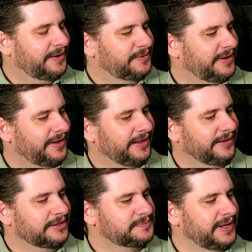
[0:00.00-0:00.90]
how can I
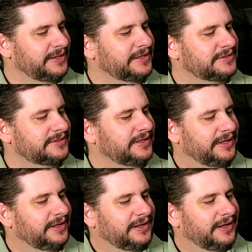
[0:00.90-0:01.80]
explain this?
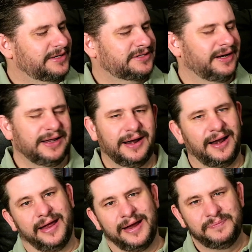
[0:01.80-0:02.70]
It's a
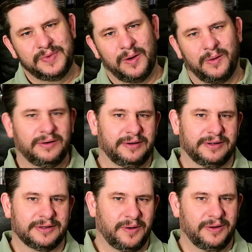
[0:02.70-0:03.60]
little lame call,
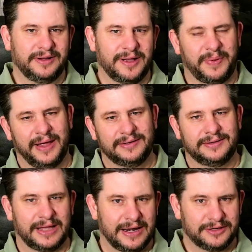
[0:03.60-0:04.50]
calling a band
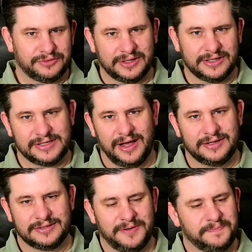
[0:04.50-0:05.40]
Electric
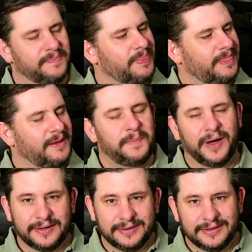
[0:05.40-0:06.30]
Guitars,
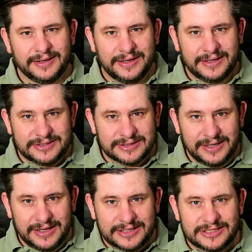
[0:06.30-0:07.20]
but
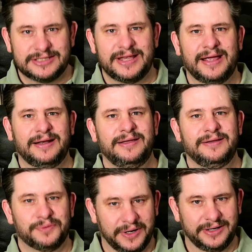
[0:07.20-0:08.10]
it's
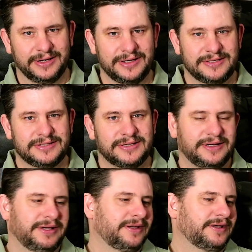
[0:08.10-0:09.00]
exactly what it is.
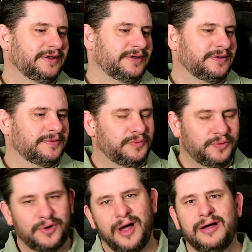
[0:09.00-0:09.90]

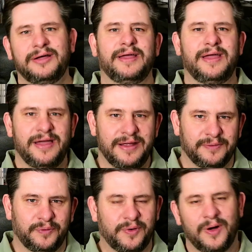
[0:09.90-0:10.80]
Rock
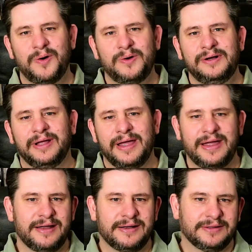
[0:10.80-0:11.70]
and roll
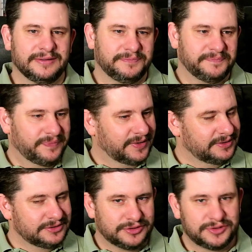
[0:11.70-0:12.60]
and
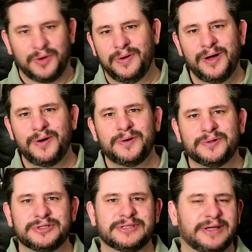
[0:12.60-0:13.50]

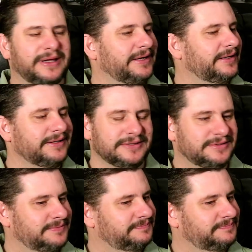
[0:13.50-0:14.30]
solos and